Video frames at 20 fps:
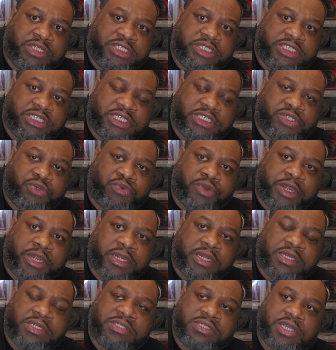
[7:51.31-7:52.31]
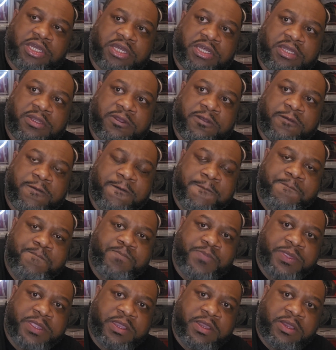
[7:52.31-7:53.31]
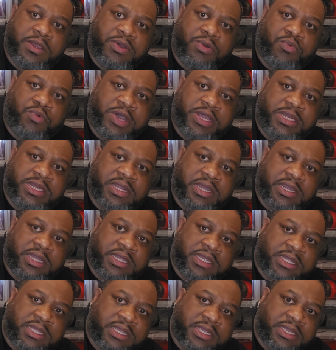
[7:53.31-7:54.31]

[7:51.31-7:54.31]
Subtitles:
the 6 rings one day.